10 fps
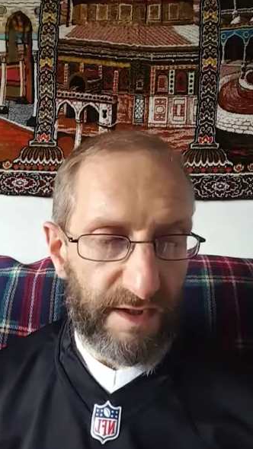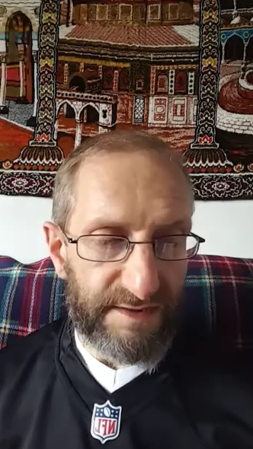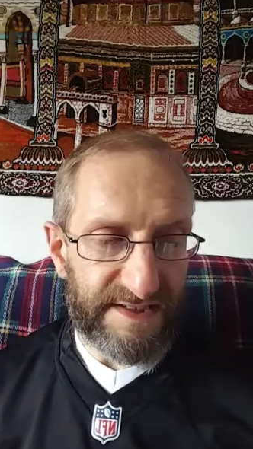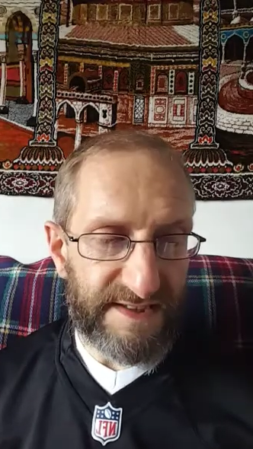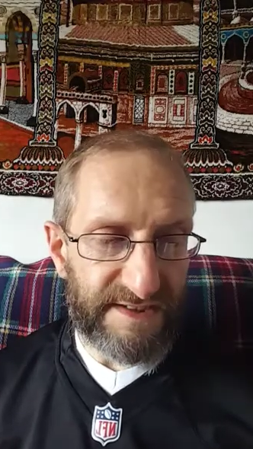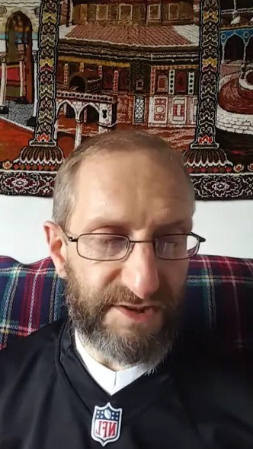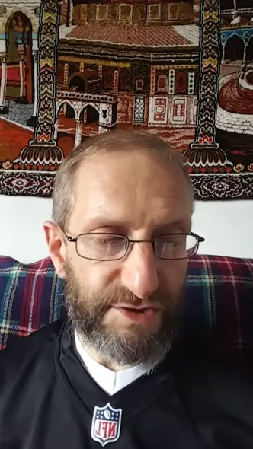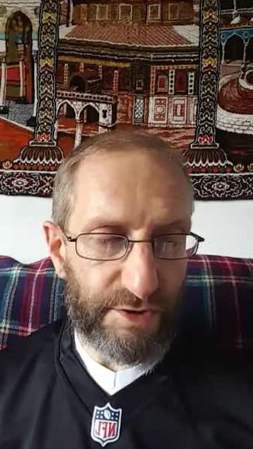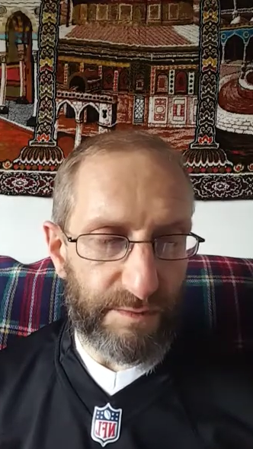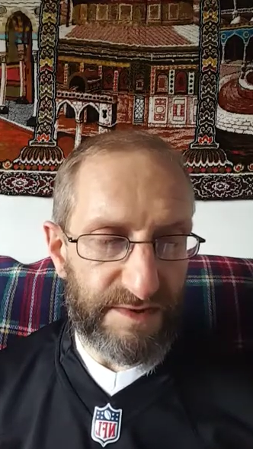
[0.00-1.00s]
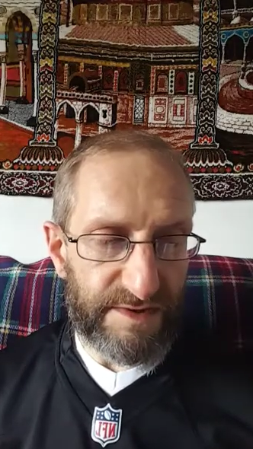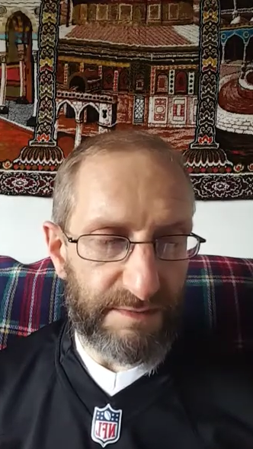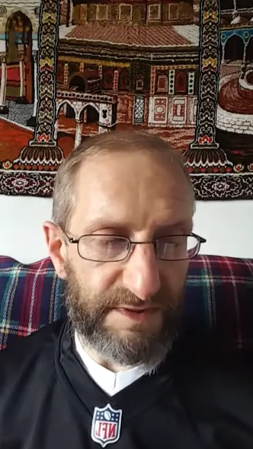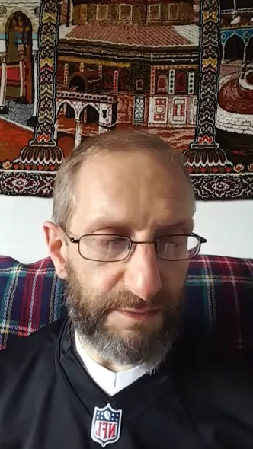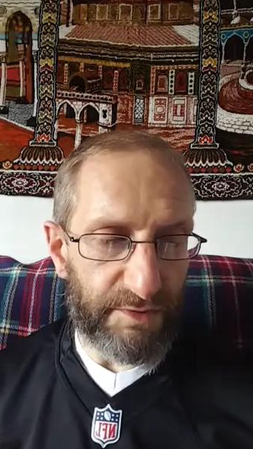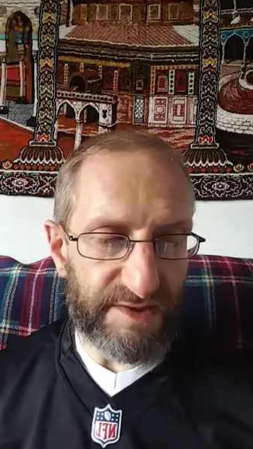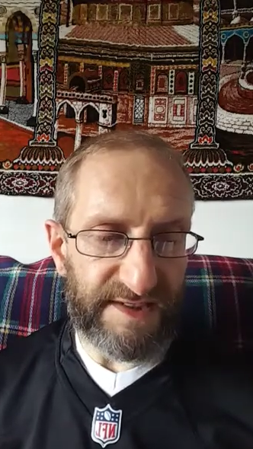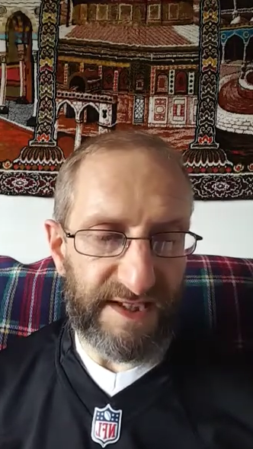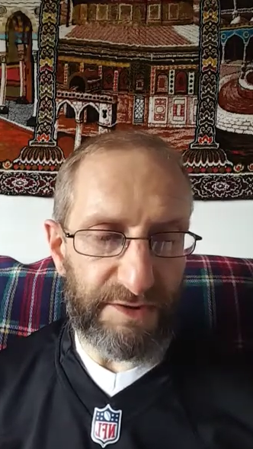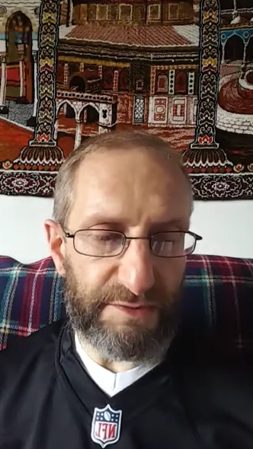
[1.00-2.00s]
This is assumed to be the most
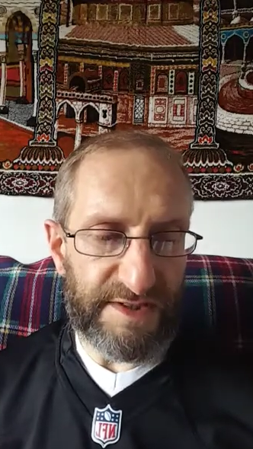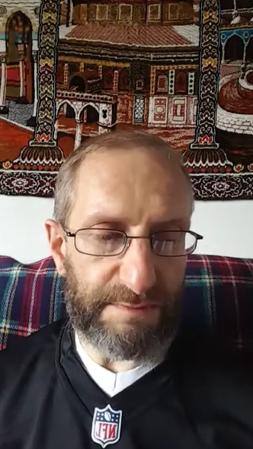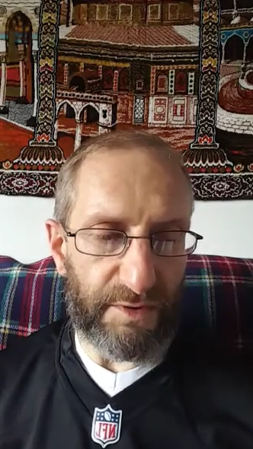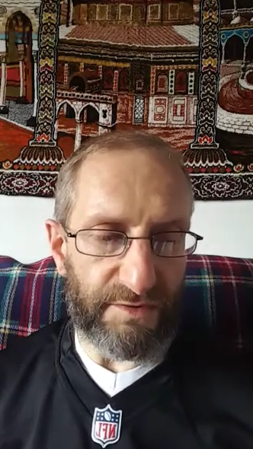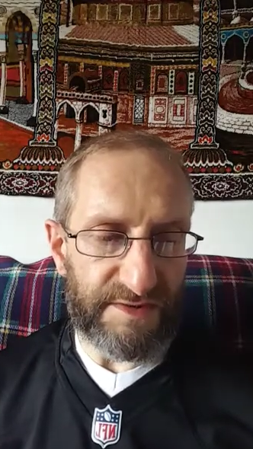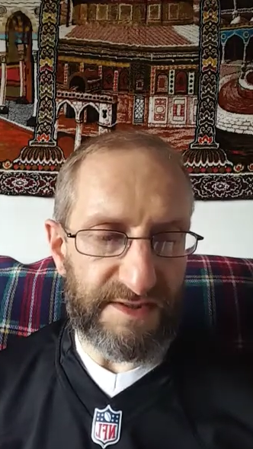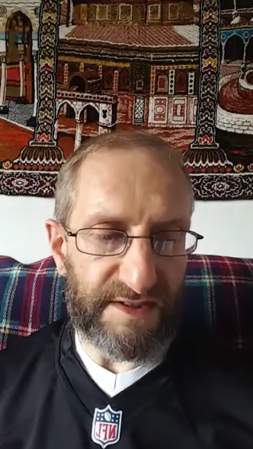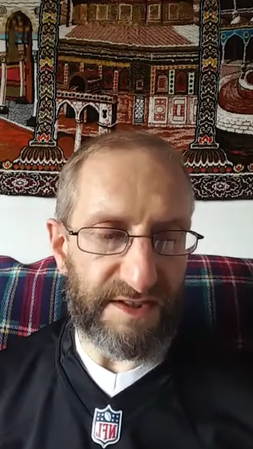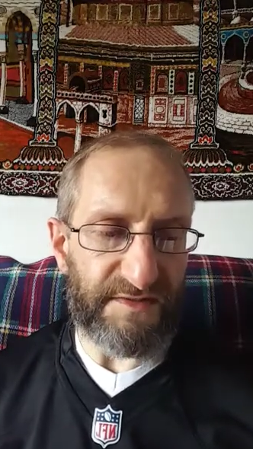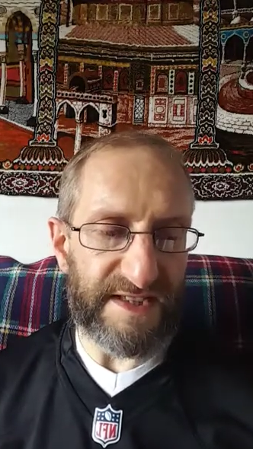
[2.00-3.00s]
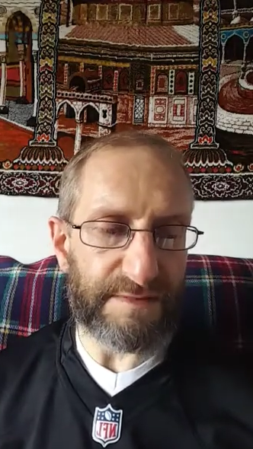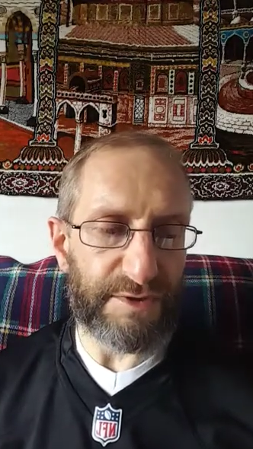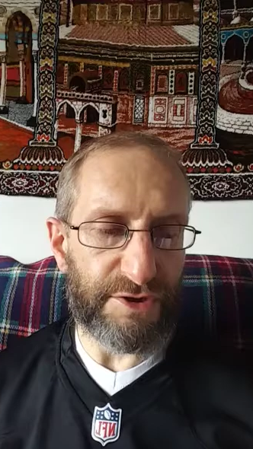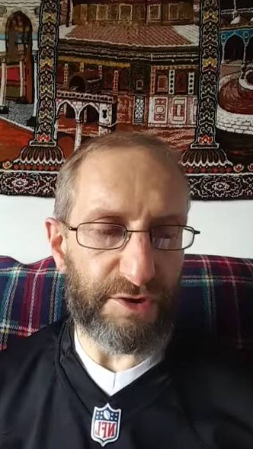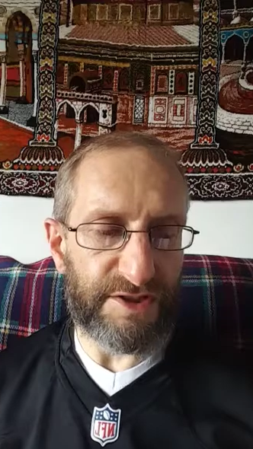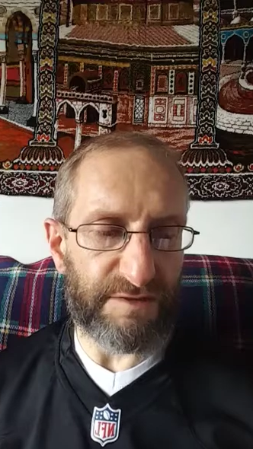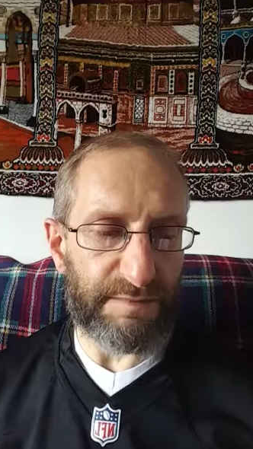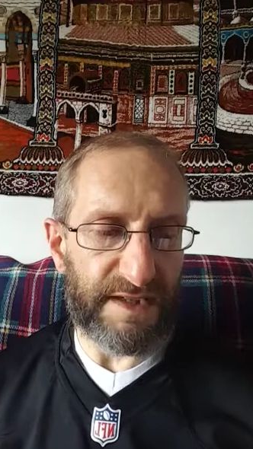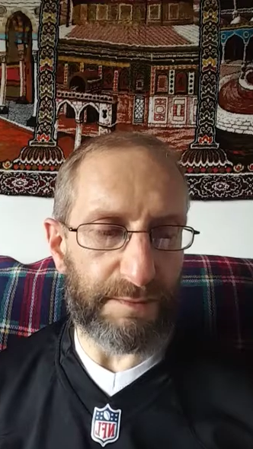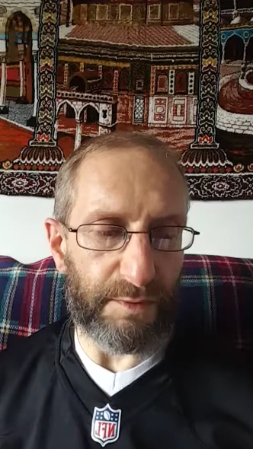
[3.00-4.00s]
likely response that the vast majority of
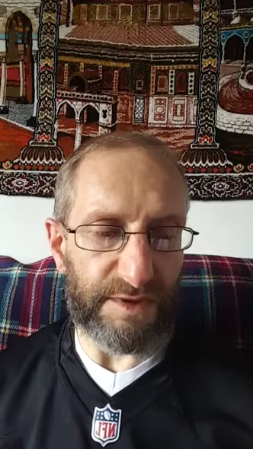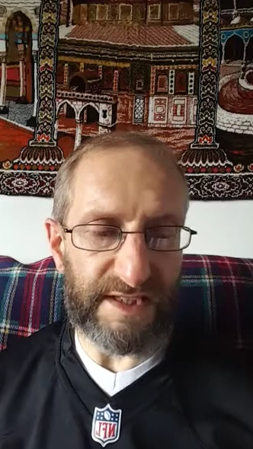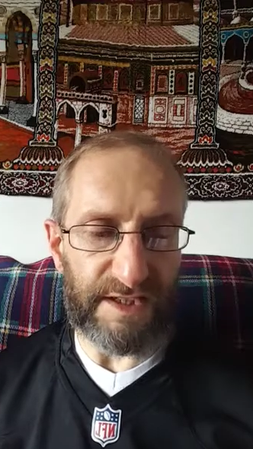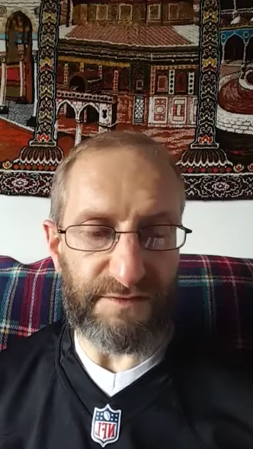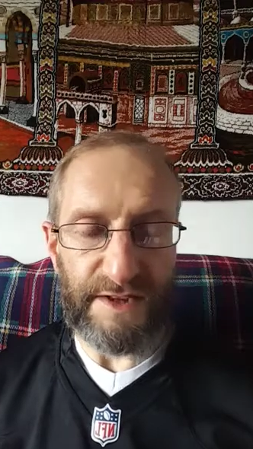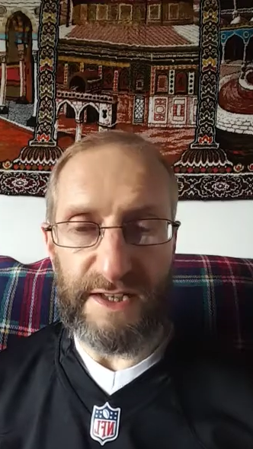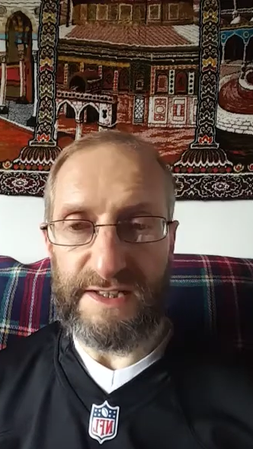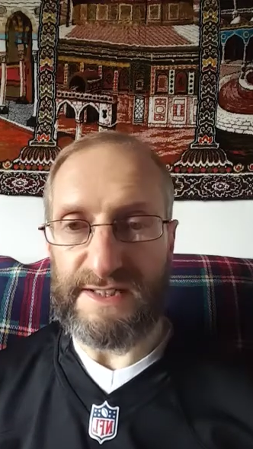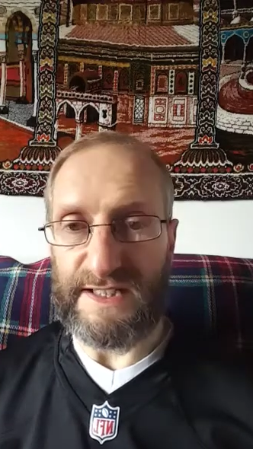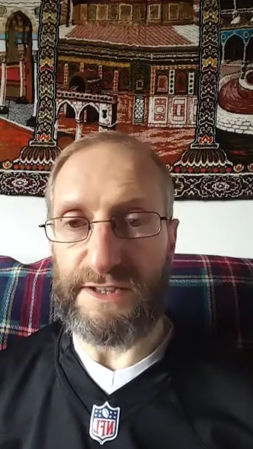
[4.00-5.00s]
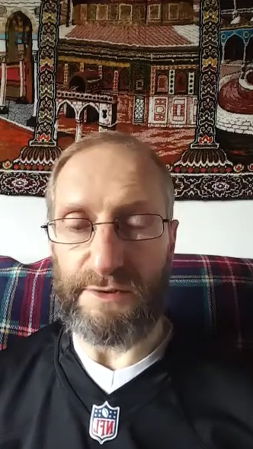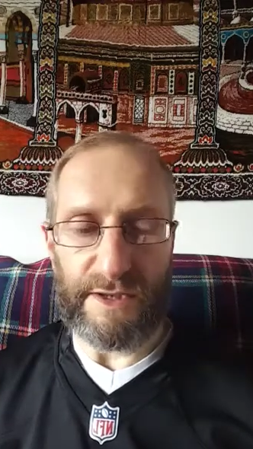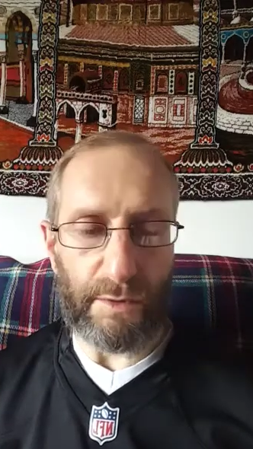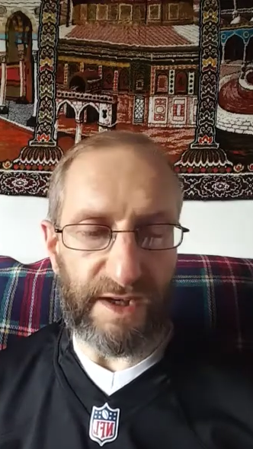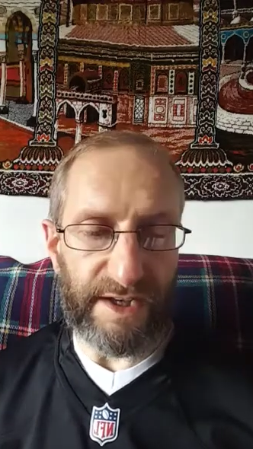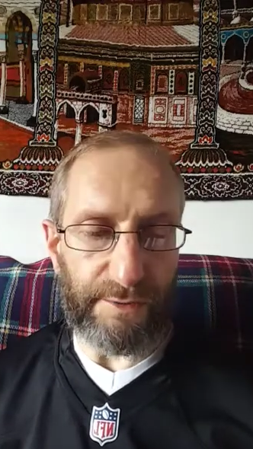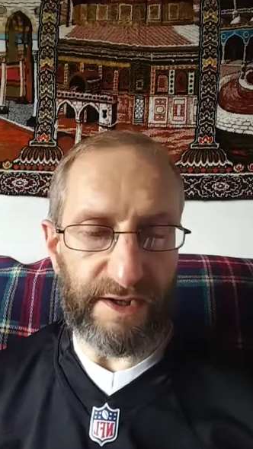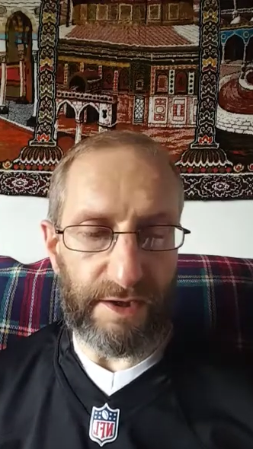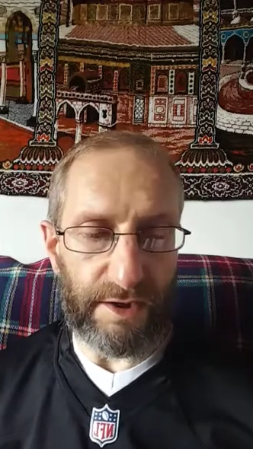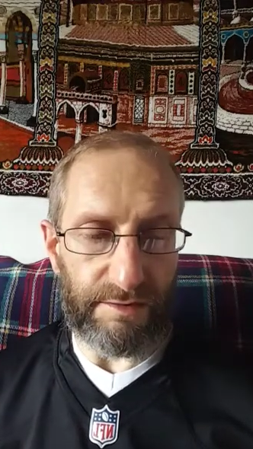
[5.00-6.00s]
people would give to either inquiry,